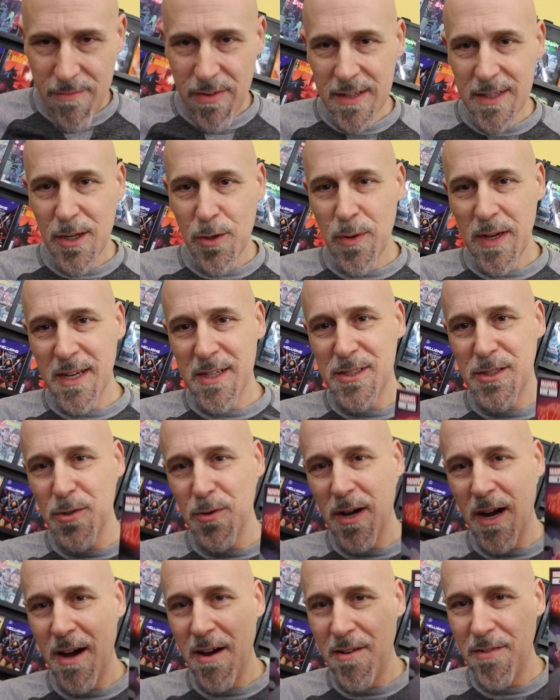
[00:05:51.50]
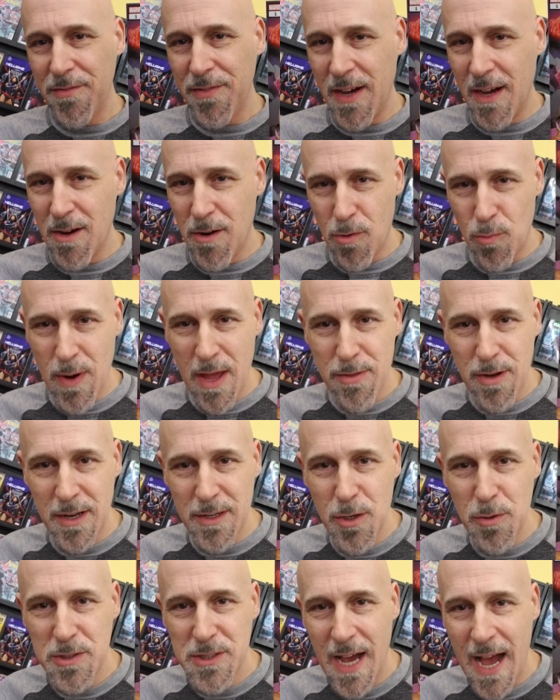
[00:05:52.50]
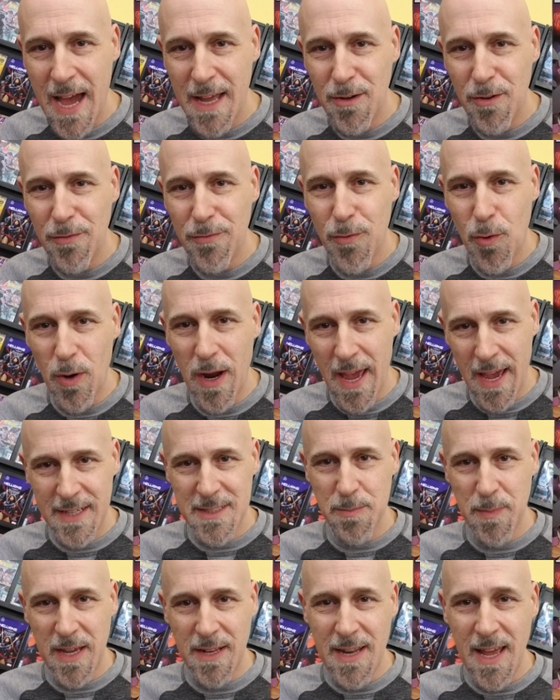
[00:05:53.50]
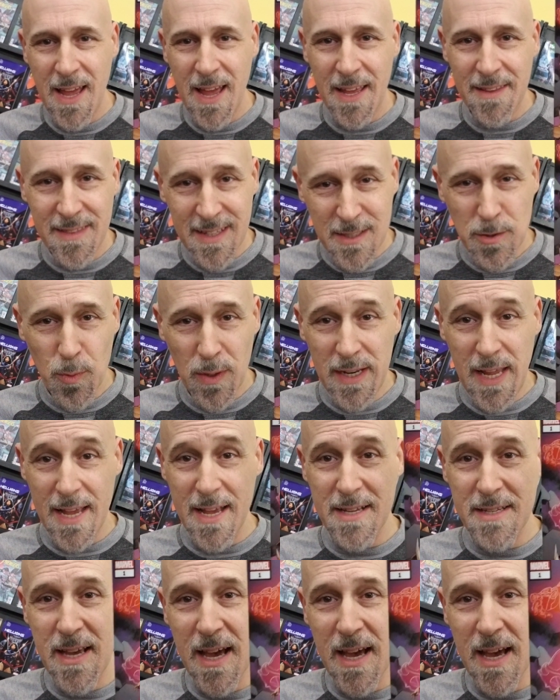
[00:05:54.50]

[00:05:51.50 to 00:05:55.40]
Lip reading: a new issue of, or rather a new title for X-Men. This one is